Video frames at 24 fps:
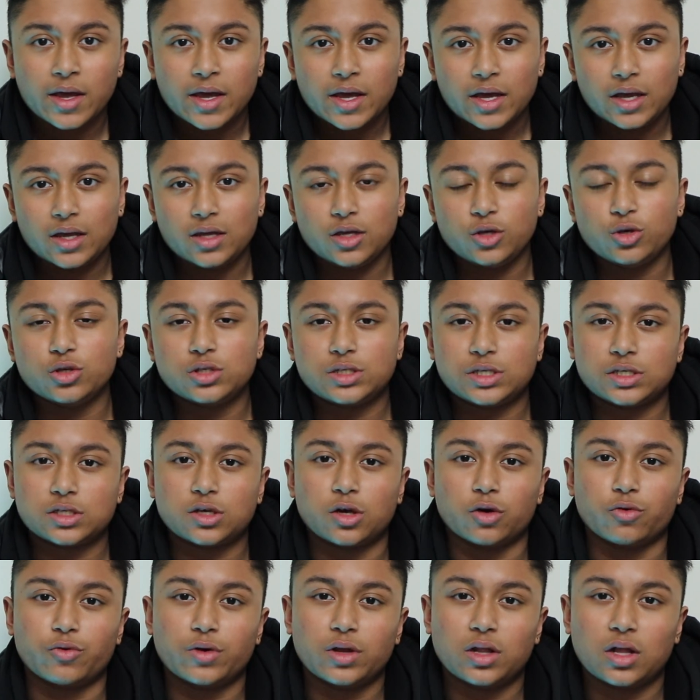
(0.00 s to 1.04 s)
It uses
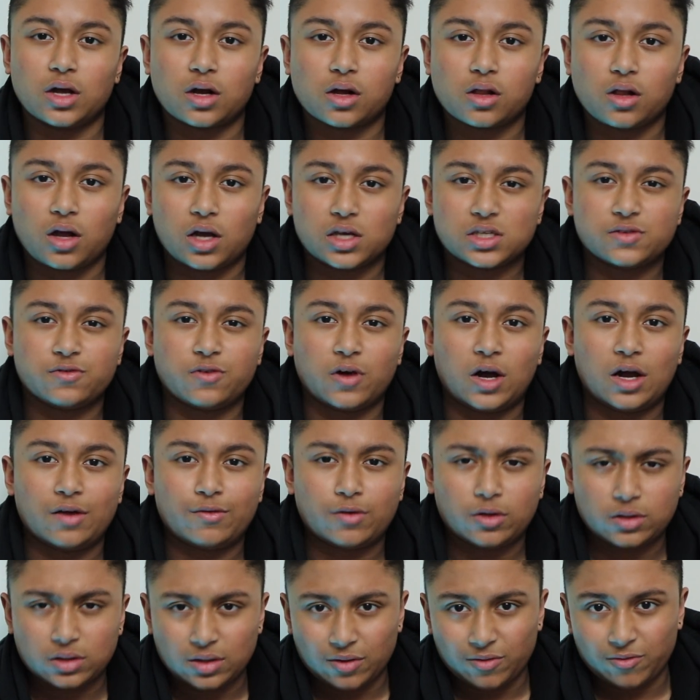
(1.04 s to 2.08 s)
Gorilla Glass
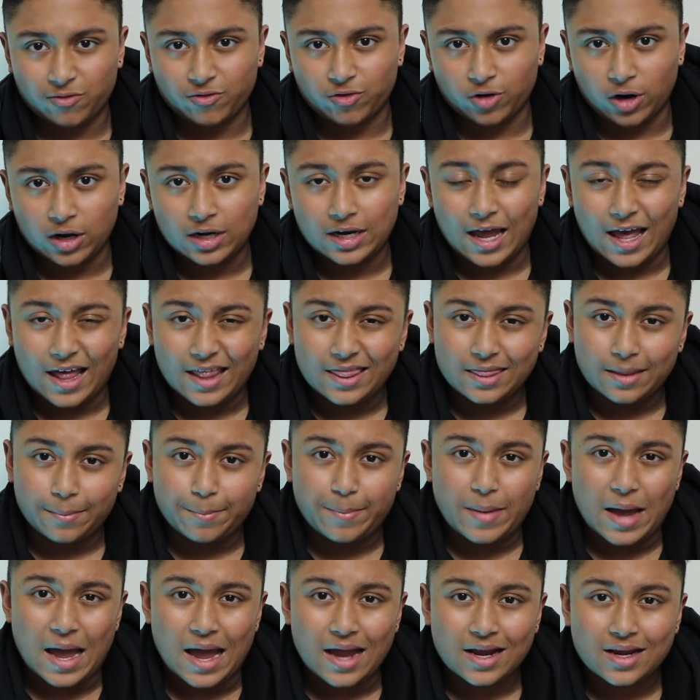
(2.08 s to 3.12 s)
5 on the front and the
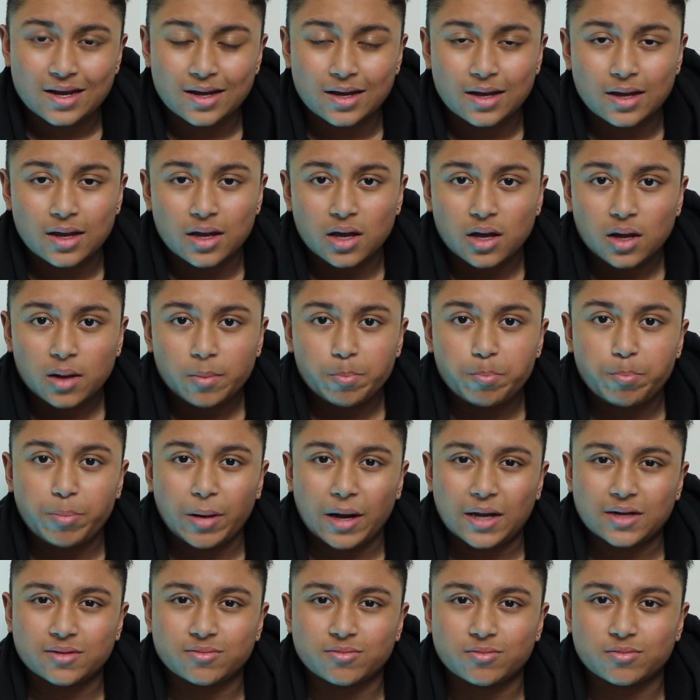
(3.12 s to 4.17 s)
back,
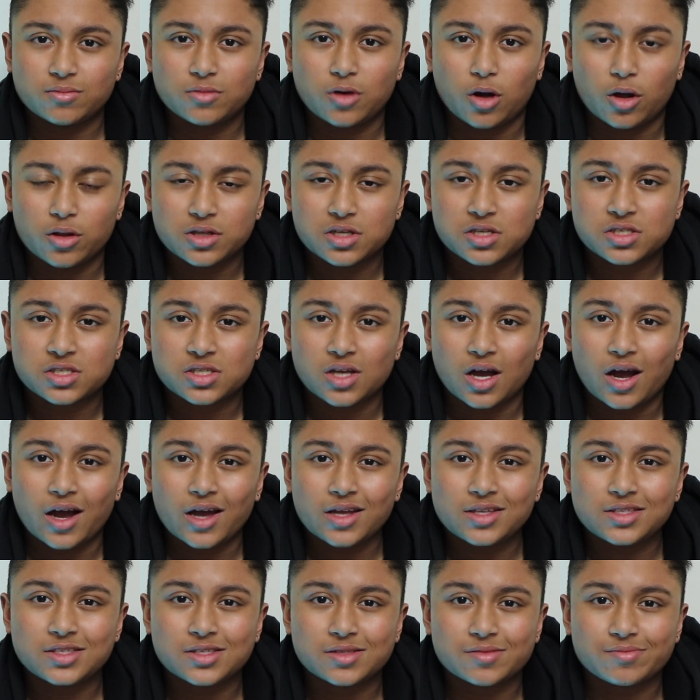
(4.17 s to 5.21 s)
but on the
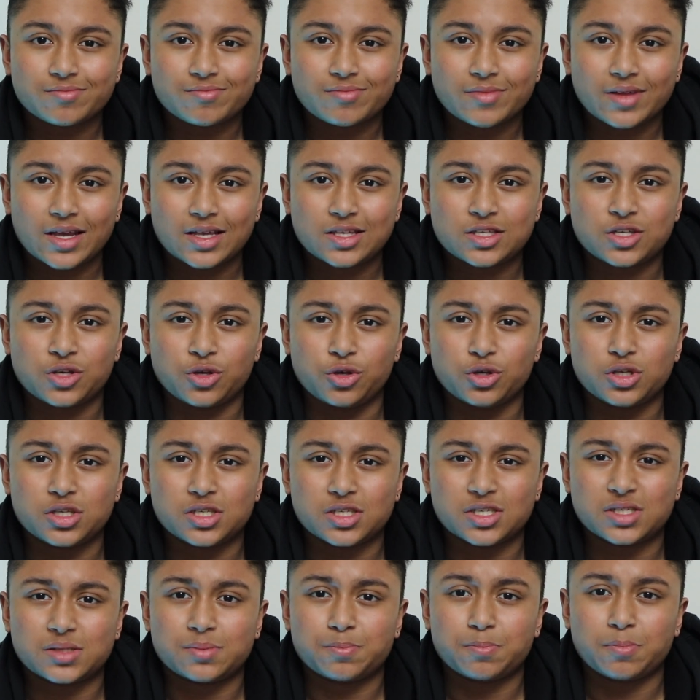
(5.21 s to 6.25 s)
sides it
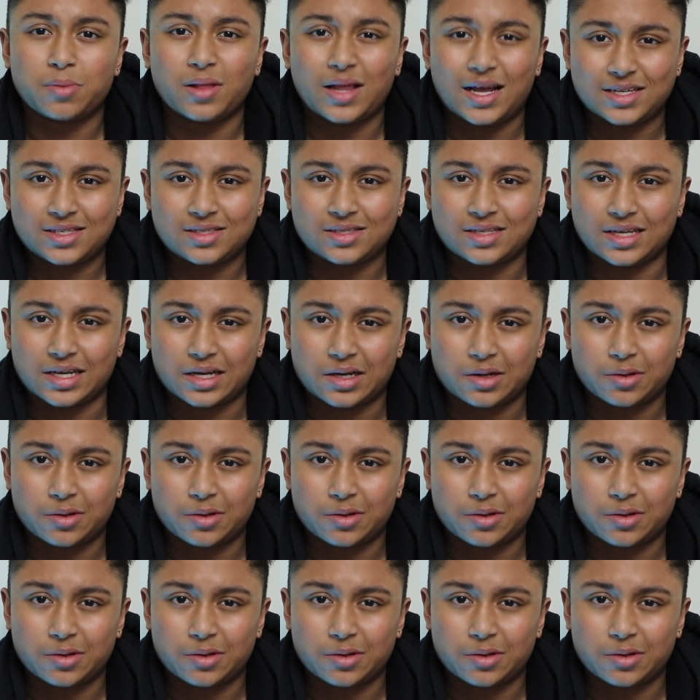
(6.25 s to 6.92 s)
uses plastic,